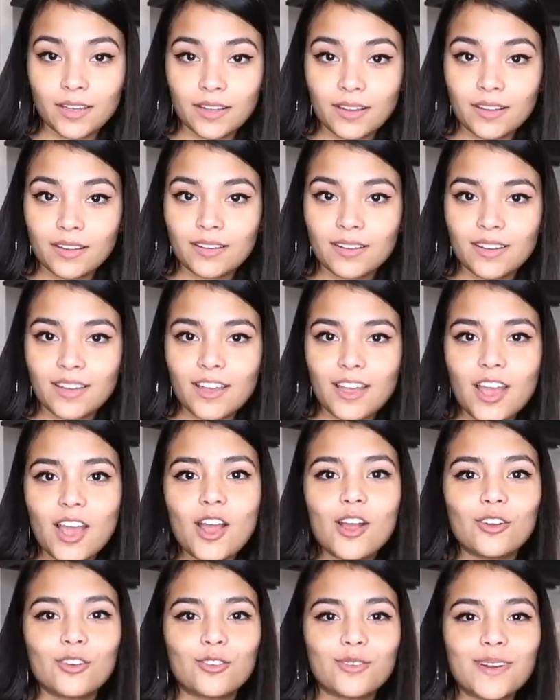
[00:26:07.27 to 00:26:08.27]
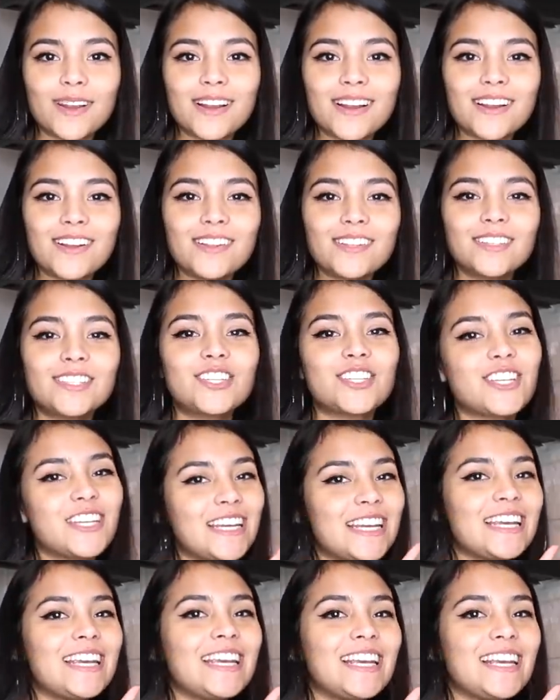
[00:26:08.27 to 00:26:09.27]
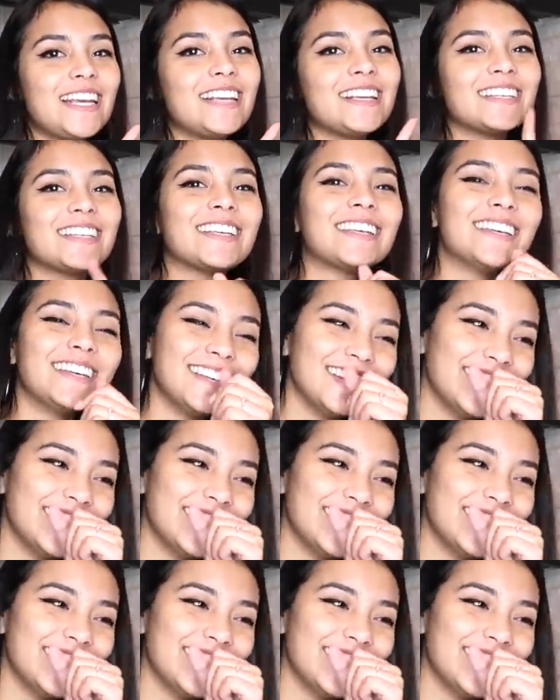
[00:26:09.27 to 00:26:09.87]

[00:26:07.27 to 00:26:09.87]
Grilled cheese! Grilled cheese!